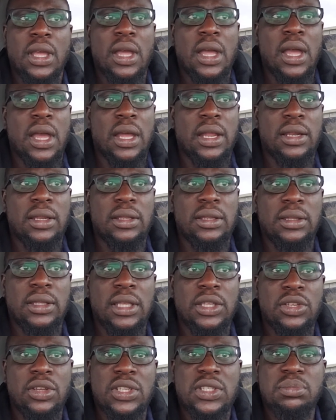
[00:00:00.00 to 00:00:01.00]
and
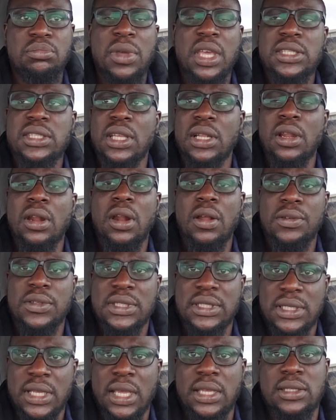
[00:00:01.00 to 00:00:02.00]
it just makes a lot of
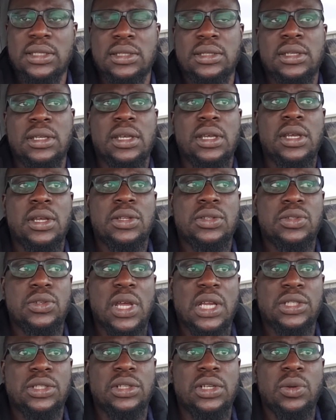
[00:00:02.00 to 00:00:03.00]
sense to
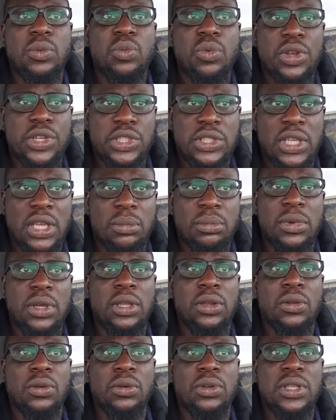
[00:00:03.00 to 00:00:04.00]
actually watch them,
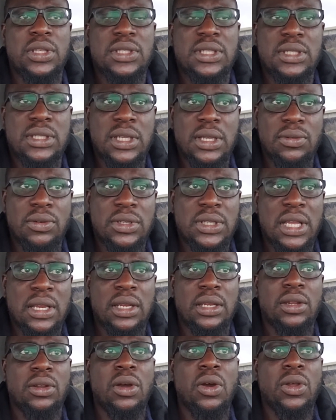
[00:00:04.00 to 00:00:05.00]
in series
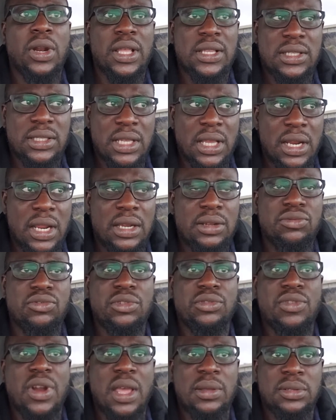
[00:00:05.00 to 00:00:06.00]
and understand and
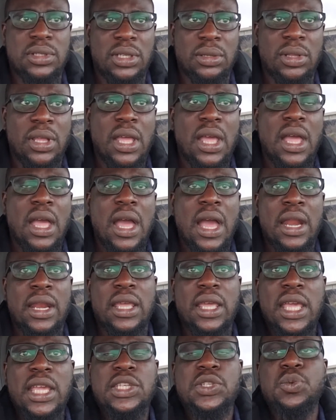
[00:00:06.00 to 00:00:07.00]
grasp it. And
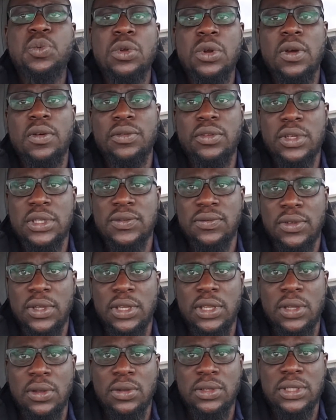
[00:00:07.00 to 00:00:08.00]
each one of those
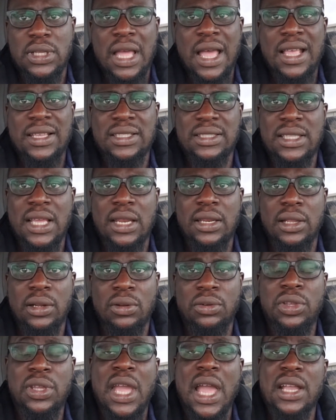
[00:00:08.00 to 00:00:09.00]
videos are
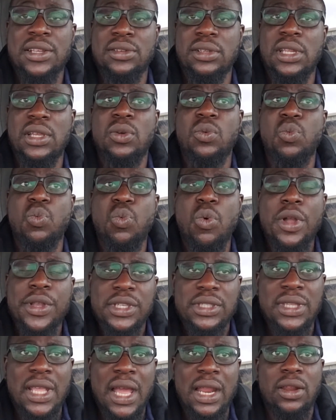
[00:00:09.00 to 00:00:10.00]
standalone. You can actually
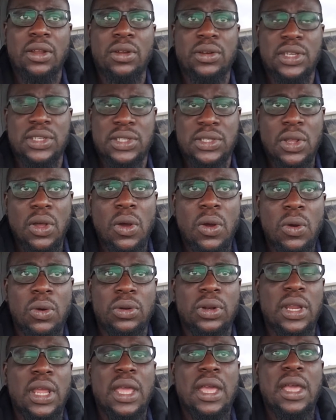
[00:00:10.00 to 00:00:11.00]
watch that on its
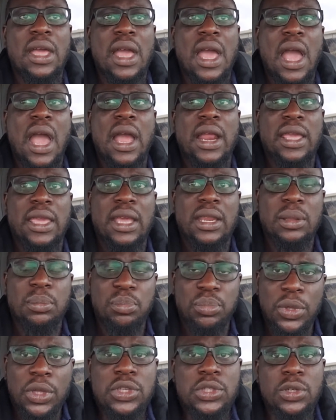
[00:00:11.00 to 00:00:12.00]
own and get a
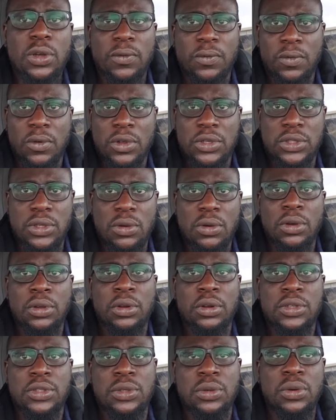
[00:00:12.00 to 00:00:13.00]
picture of what's going
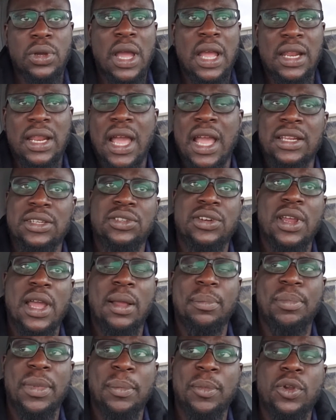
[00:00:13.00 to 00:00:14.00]
on. So
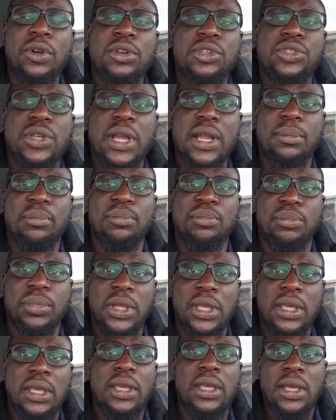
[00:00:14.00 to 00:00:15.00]
I'm gonna try and
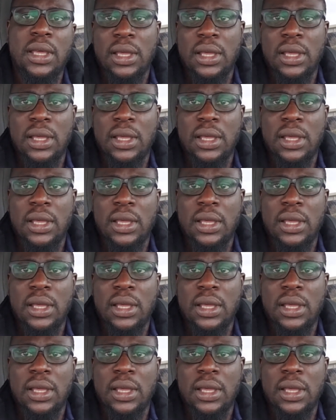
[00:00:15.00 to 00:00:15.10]
be,